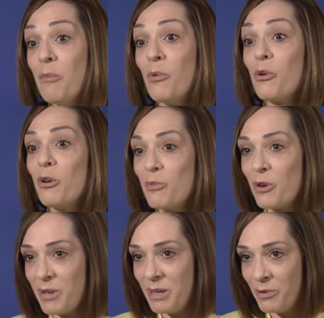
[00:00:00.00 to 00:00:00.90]
more and
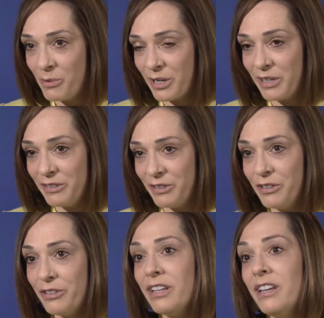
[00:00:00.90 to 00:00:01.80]
more people were
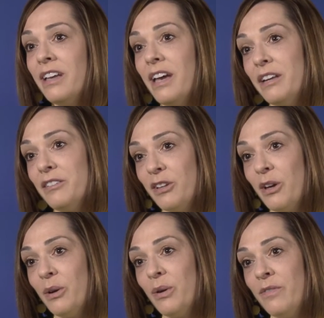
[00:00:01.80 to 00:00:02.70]
concerned. And
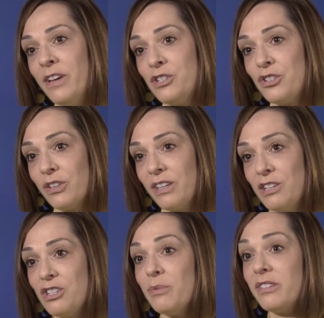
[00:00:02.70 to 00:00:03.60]
so eventually
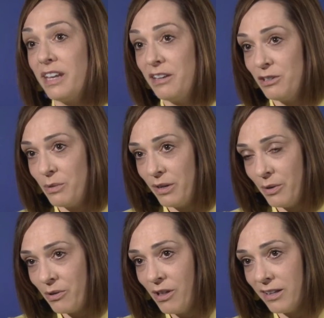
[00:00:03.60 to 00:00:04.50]
she was taken to our
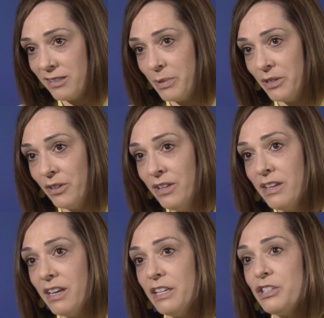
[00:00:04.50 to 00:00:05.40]
local hospital
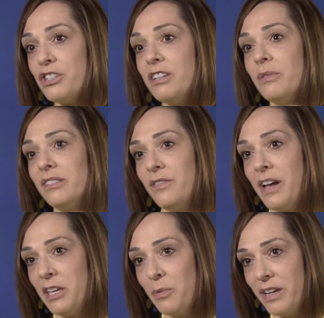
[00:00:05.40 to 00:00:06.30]
and she was
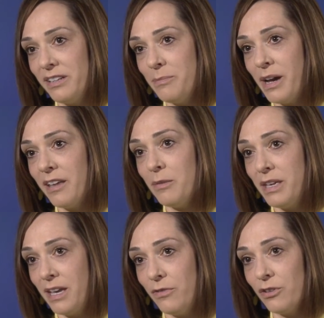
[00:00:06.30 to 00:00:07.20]
evaluated by the
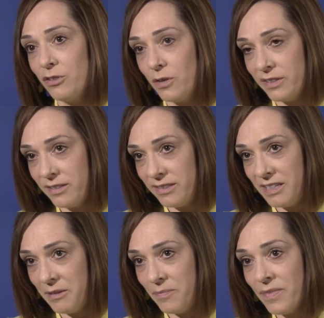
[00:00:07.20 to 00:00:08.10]
behavioral services
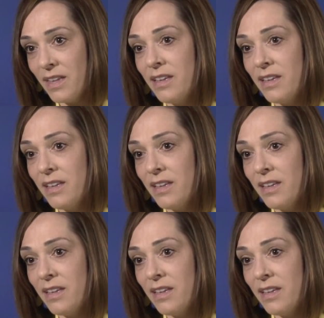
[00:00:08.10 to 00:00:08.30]
team.